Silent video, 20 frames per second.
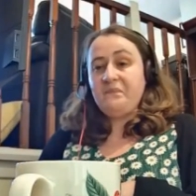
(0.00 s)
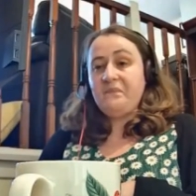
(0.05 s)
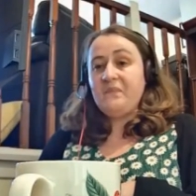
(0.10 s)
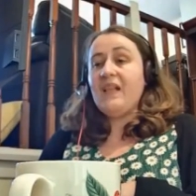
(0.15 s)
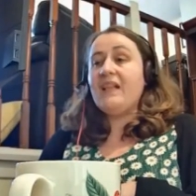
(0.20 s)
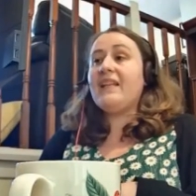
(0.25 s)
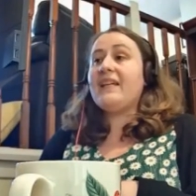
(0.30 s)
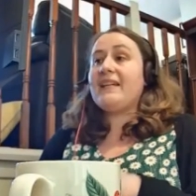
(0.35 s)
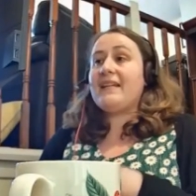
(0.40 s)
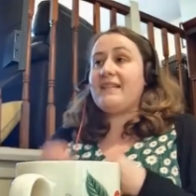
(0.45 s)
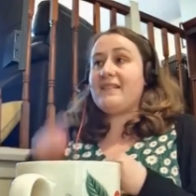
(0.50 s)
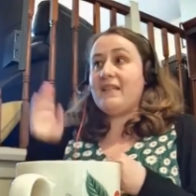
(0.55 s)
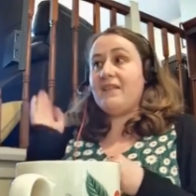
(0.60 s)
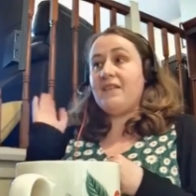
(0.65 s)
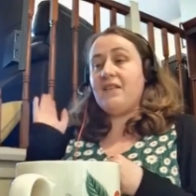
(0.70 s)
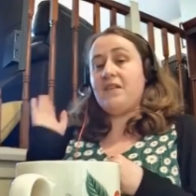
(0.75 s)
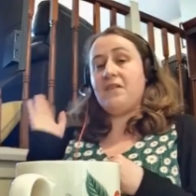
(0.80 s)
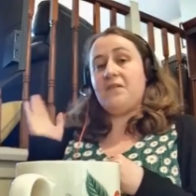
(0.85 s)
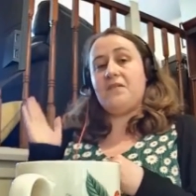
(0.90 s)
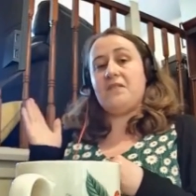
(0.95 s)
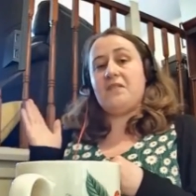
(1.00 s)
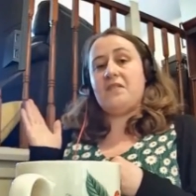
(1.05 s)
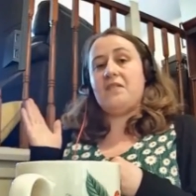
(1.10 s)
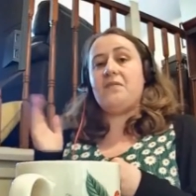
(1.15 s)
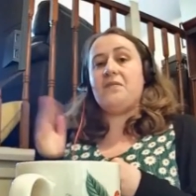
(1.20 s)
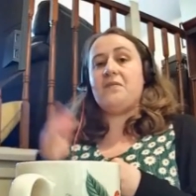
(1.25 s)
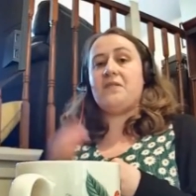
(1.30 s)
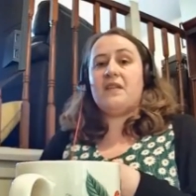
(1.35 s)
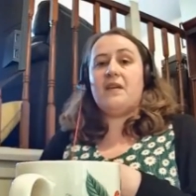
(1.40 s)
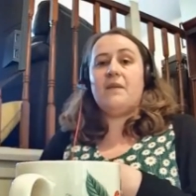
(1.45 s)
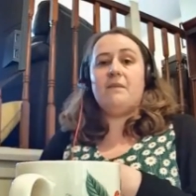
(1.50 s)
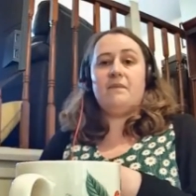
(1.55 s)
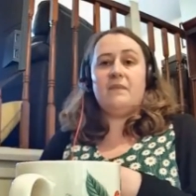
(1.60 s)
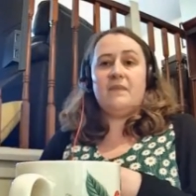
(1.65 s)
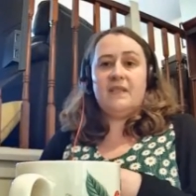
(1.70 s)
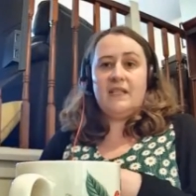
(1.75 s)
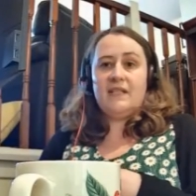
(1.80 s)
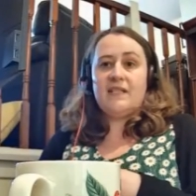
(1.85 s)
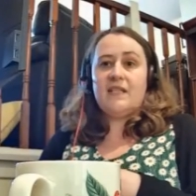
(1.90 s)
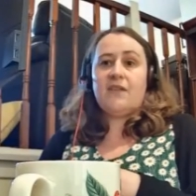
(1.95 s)
Like I said, those
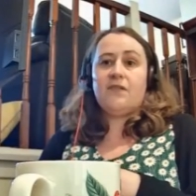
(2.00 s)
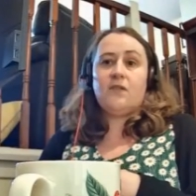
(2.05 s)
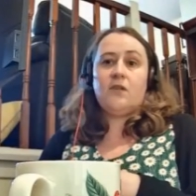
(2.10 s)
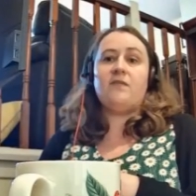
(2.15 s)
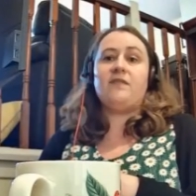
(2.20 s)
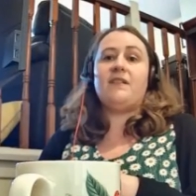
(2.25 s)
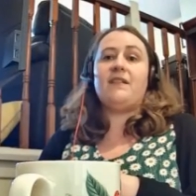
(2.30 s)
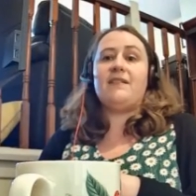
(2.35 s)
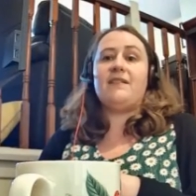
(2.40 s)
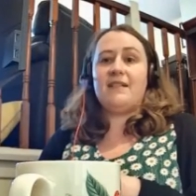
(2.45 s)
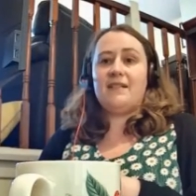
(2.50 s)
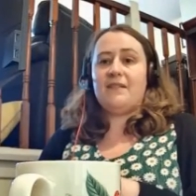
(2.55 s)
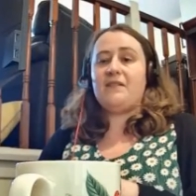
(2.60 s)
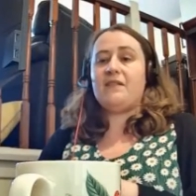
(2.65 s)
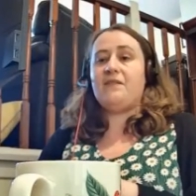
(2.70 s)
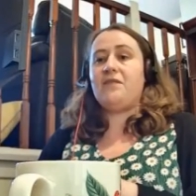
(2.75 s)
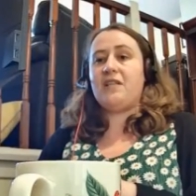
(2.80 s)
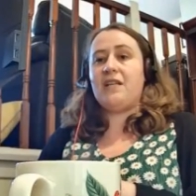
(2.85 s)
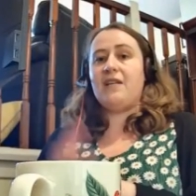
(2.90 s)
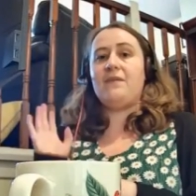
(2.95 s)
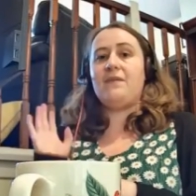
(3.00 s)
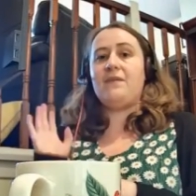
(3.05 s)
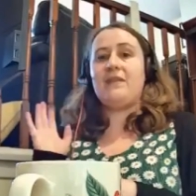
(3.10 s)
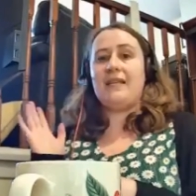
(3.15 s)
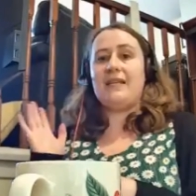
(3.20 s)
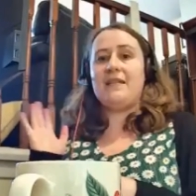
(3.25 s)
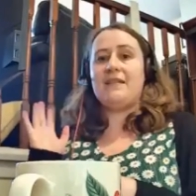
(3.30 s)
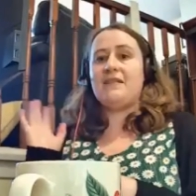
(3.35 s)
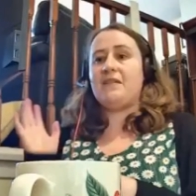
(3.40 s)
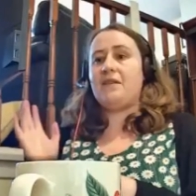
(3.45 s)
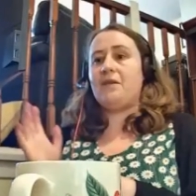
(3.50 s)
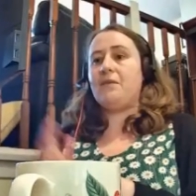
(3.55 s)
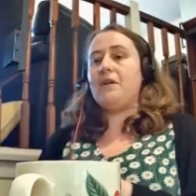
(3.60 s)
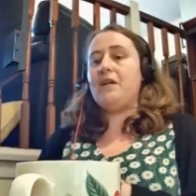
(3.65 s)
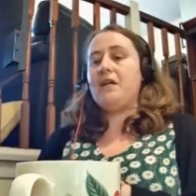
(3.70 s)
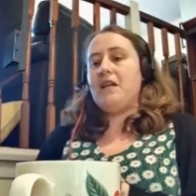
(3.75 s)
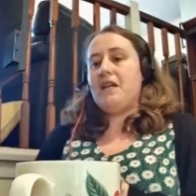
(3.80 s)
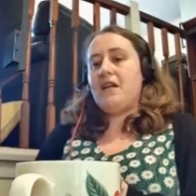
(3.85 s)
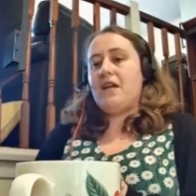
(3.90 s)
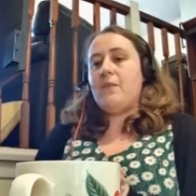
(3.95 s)
contact details I've shared with Liz, so
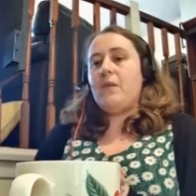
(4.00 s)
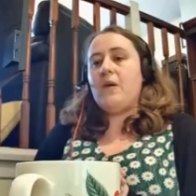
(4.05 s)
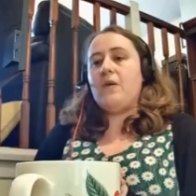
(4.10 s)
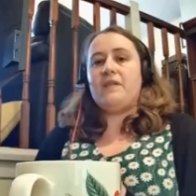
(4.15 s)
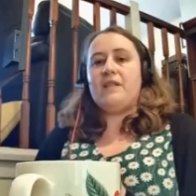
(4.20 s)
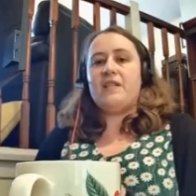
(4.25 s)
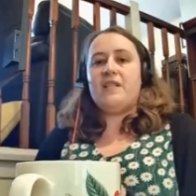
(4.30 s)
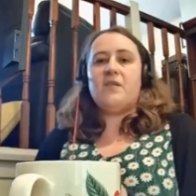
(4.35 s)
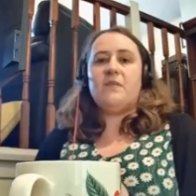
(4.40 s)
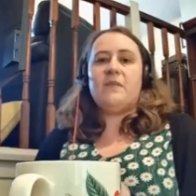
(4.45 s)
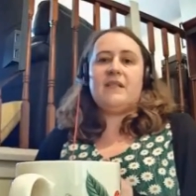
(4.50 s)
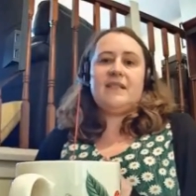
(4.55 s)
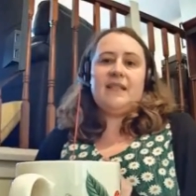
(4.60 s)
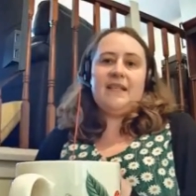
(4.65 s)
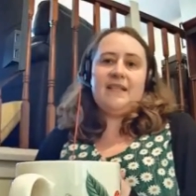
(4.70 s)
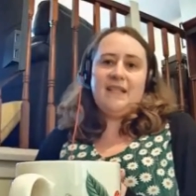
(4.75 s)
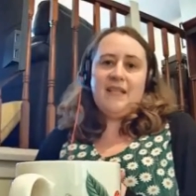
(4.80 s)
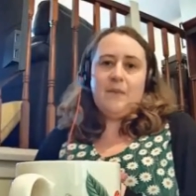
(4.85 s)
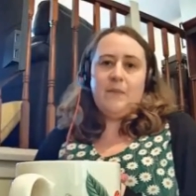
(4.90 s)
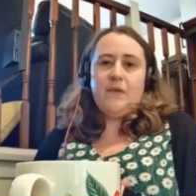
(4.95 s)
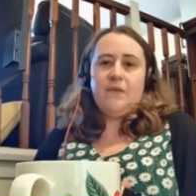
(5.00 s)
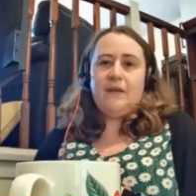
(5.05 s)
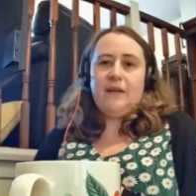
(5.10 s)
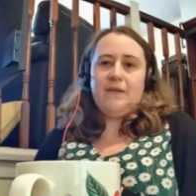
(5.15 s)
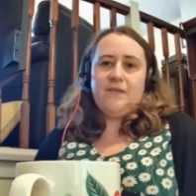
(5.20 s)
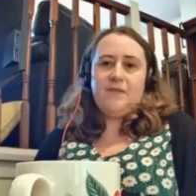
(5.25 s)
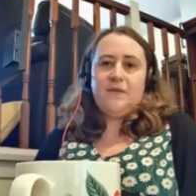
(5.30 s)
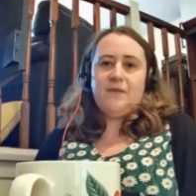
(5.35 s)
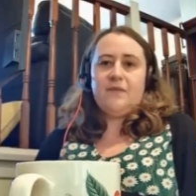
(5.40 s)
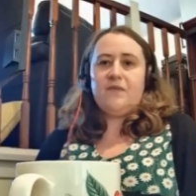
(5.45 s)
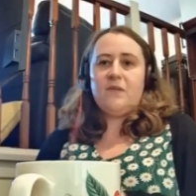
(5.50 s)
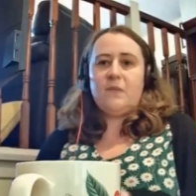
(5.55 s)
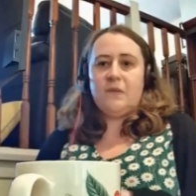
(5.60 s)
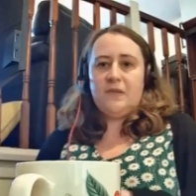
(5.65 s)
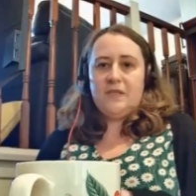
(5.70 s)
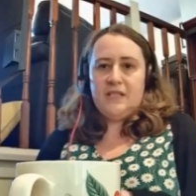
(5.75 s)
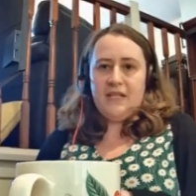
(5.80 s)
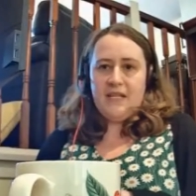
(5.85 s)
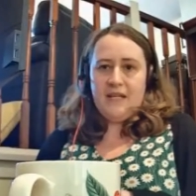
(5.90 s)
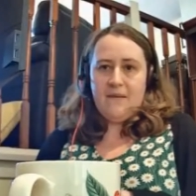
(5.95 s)
hopefully she'll be sending them around to
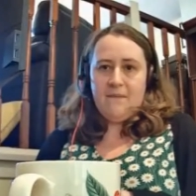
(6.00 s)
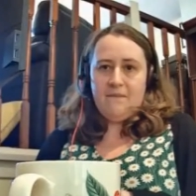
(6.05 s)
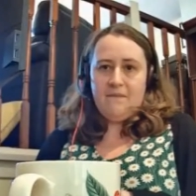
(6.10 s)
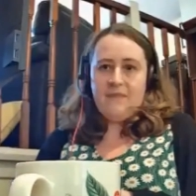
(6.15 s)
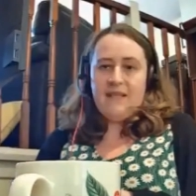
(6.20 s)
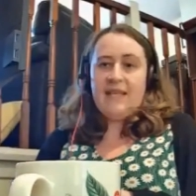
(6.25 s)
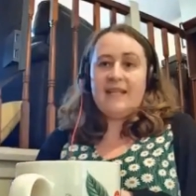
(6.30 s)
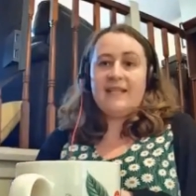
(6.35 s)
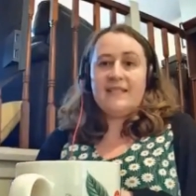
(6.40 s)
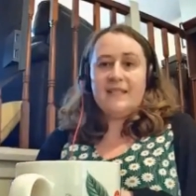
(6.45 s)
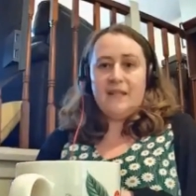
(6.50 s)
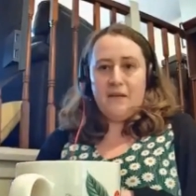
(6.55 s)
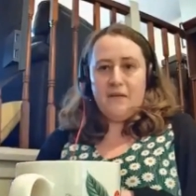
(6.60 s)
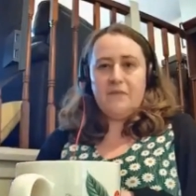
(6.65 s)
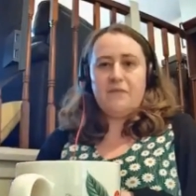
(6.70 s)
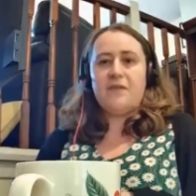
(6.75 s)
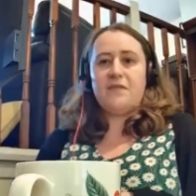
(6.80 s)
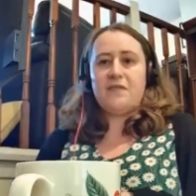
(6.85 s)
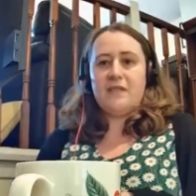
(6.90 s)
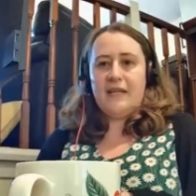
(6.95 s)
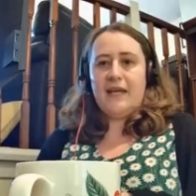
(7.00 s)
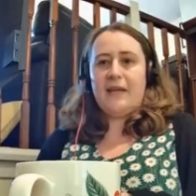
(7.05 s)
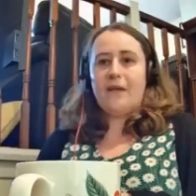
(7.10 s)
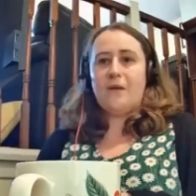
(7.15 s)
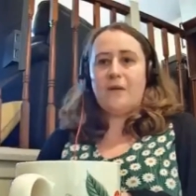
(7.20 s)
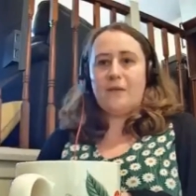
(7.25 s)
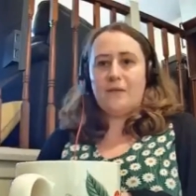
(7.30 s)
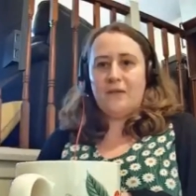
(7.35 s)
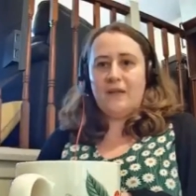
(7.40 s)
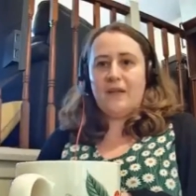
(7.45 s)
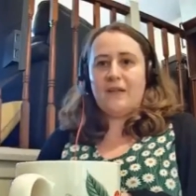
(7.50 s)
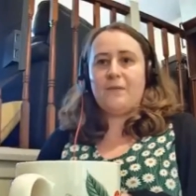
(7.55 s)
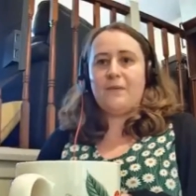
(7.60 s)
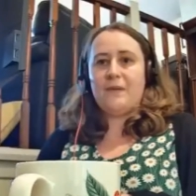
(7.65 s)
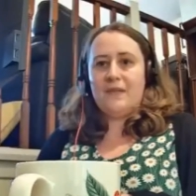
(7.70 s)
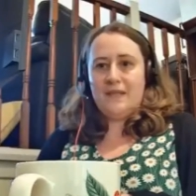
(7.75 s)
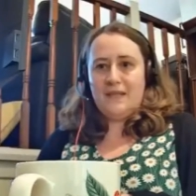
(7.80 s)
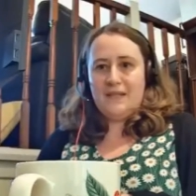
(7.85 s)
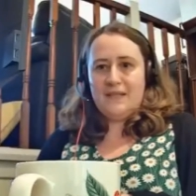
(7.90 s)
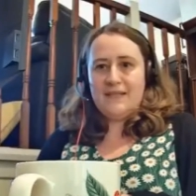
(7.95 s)
everybody later for you to get in contact
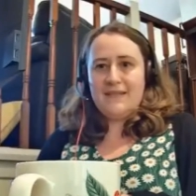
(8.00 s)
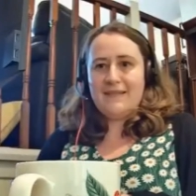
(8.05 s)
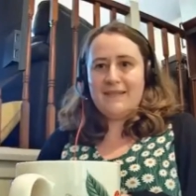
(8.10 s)
with us.